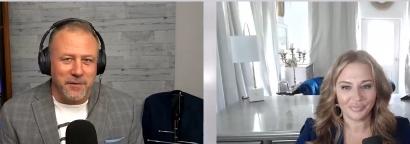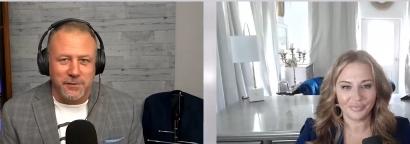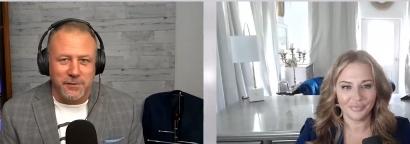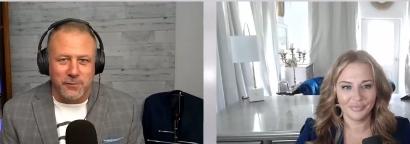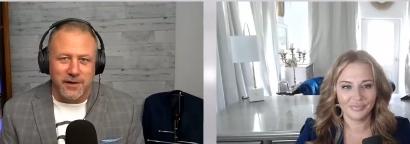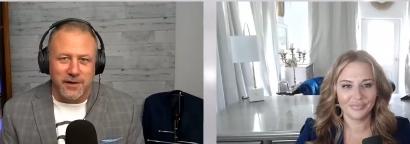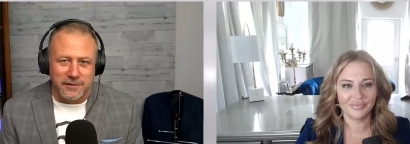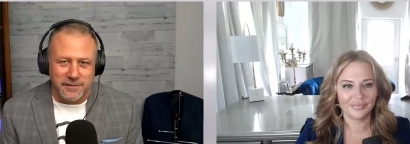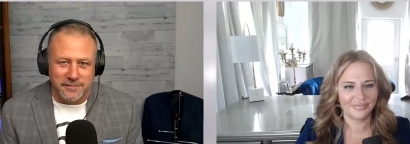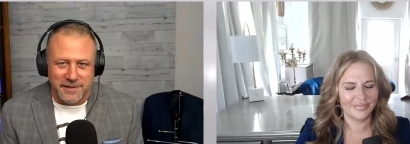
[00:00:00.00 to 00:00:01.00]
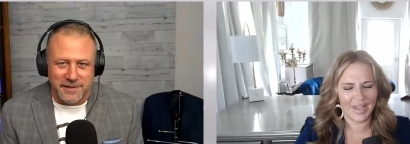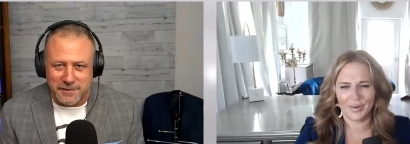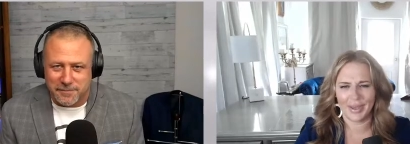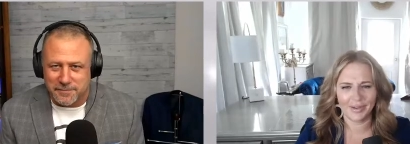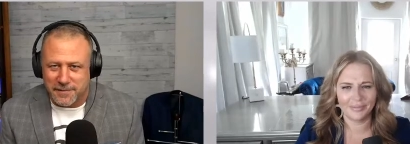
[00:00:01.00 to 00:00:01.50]
Speaker 1: water, you know,
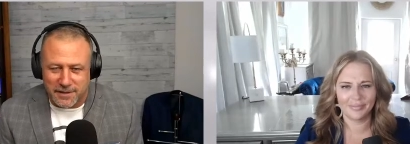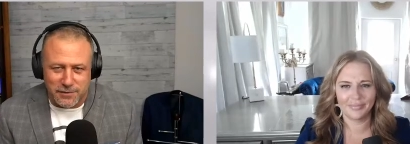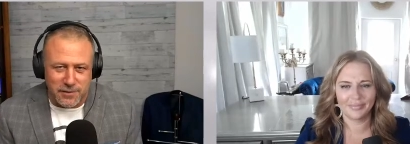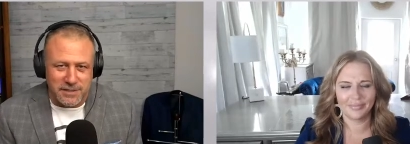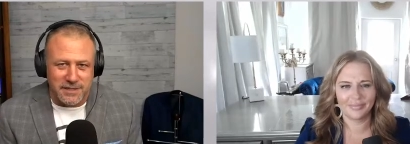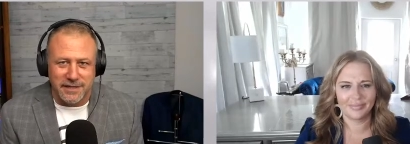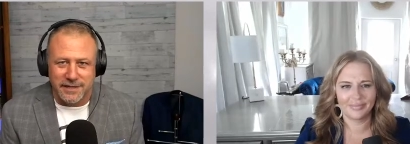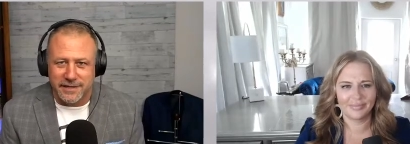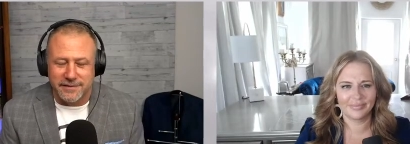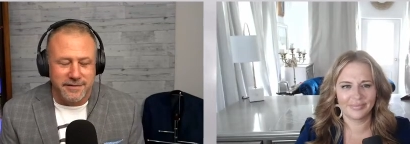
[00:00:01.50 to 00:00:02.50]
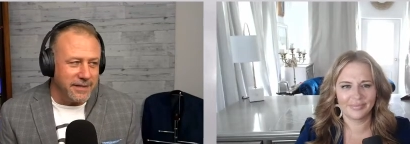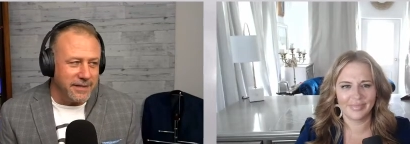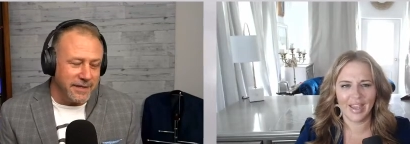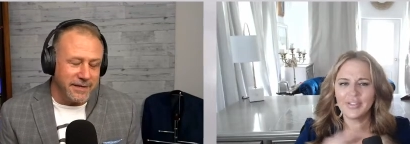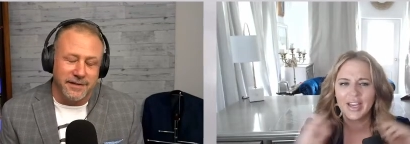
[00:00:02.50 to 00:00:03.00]
oh, electricity yeah. and,
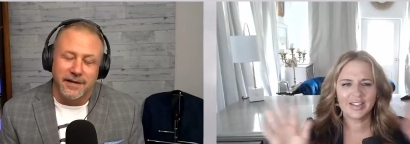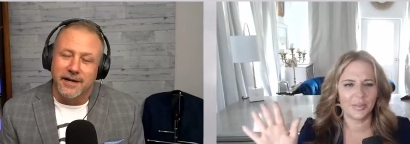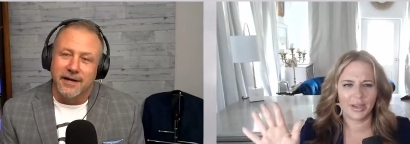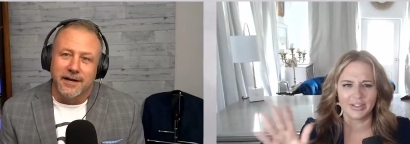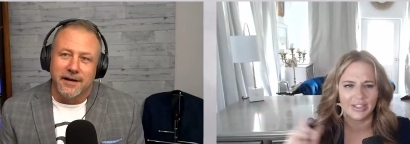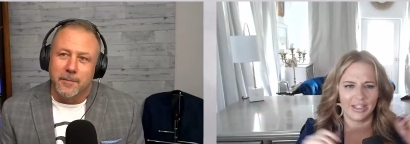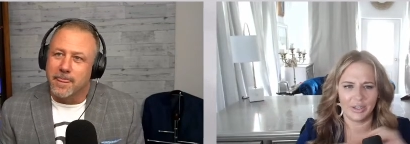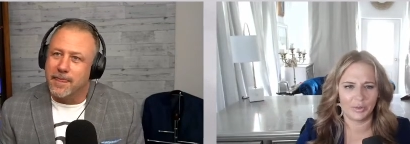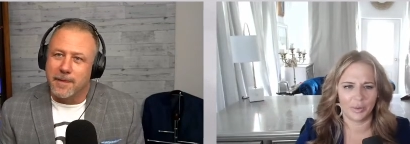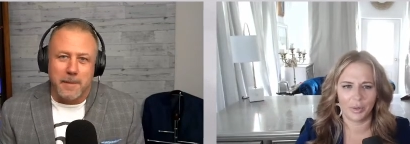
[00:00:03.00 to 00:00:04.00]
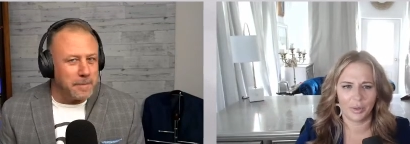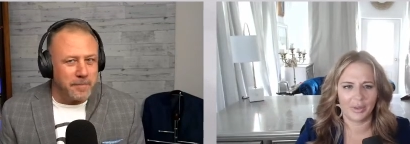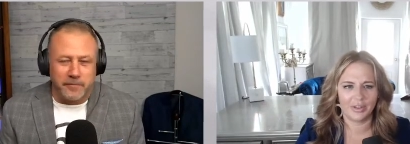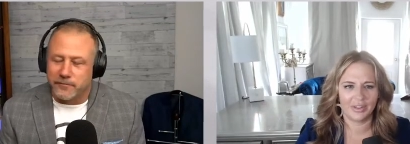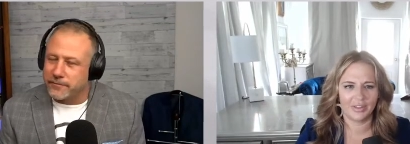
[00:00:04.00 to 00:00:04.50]
and
Speaker 2: I have tons of male CEOs
Speaker 1: I
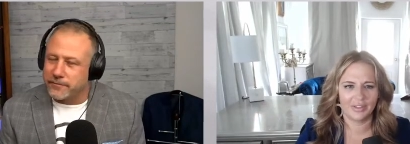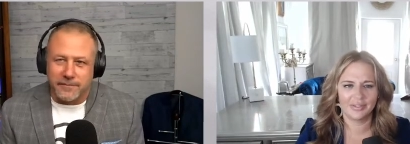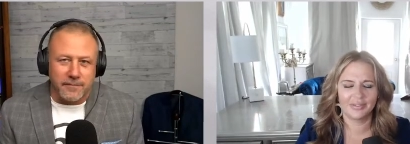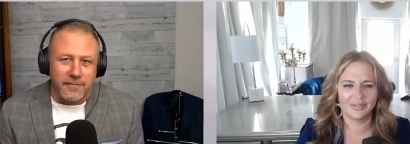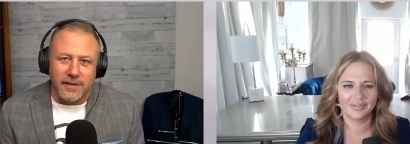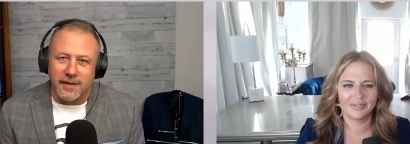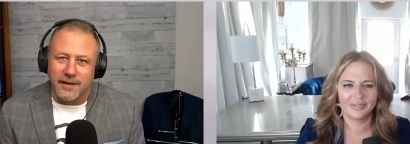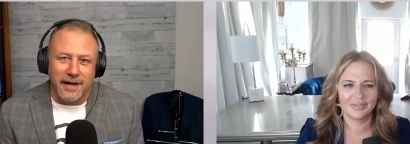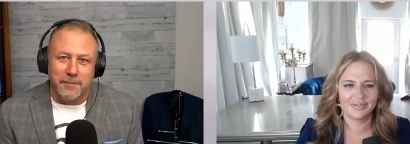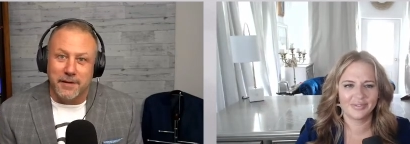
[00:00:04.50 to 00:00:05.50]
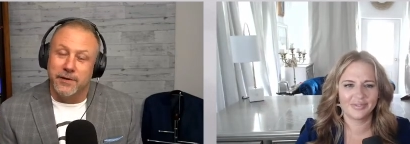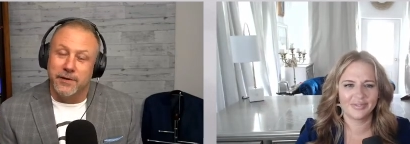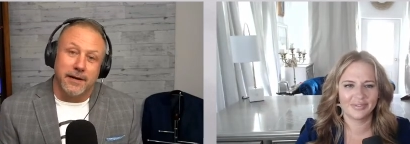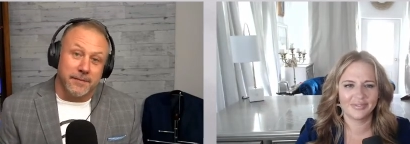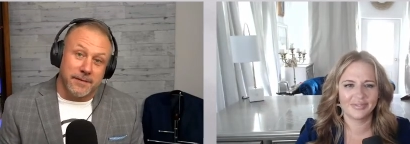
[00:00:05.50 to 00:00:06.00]
work with. Yeah, but we
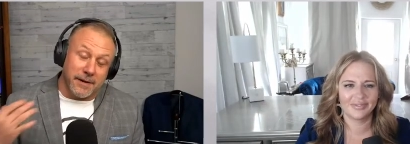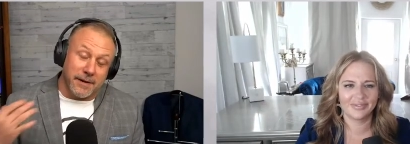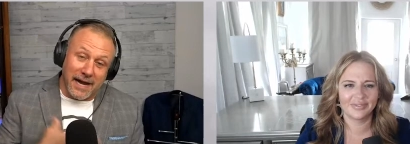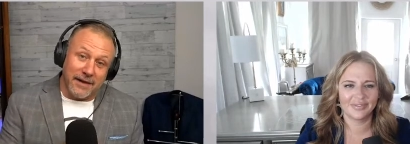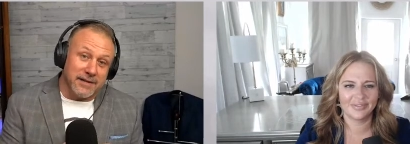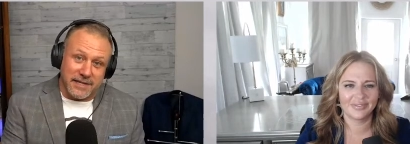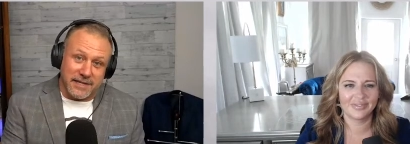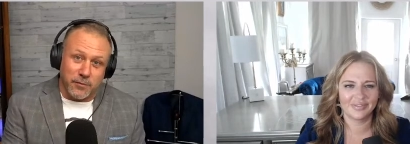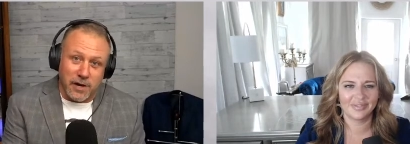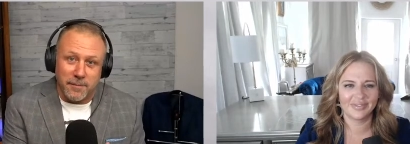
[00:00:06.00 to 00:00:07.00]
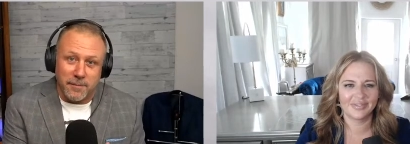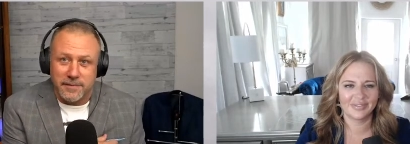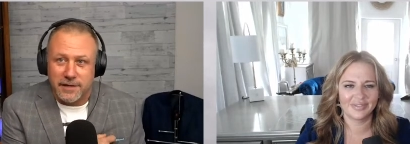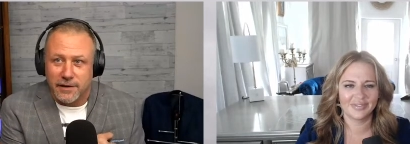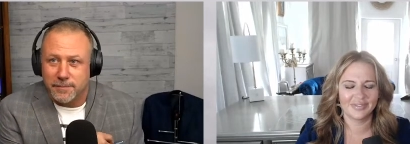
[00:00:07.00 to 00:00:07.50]
I had the same problem, you
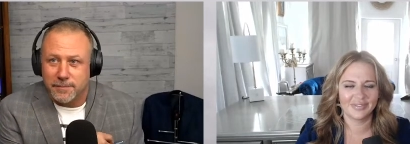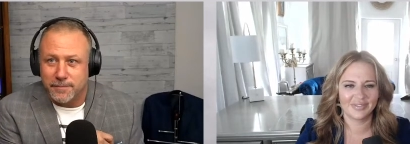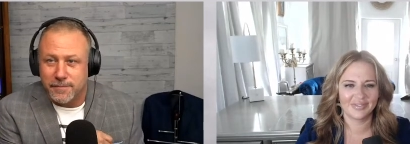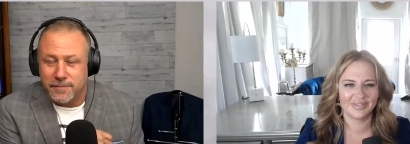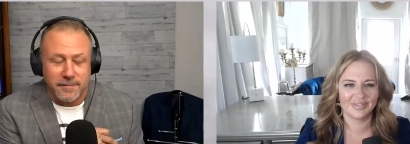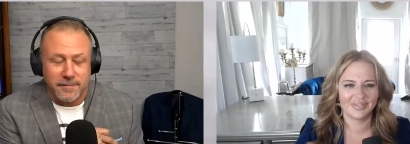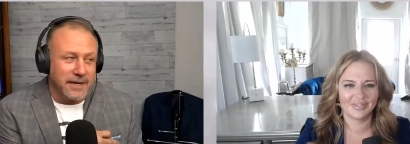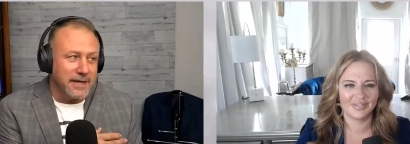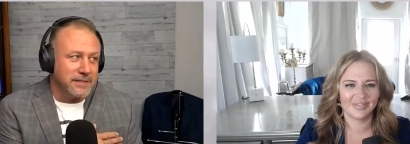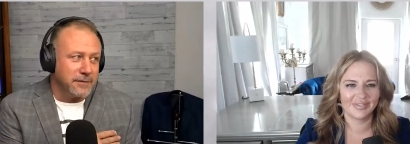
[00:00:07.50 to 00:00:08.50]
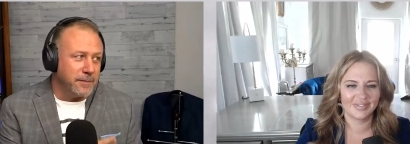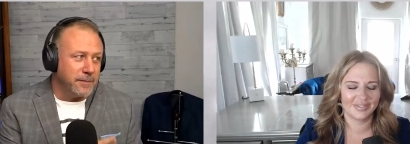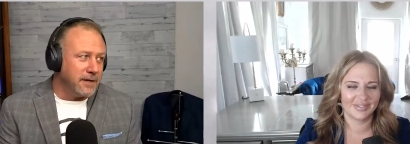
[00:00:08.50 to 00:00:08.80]
know, I, I guess it would be called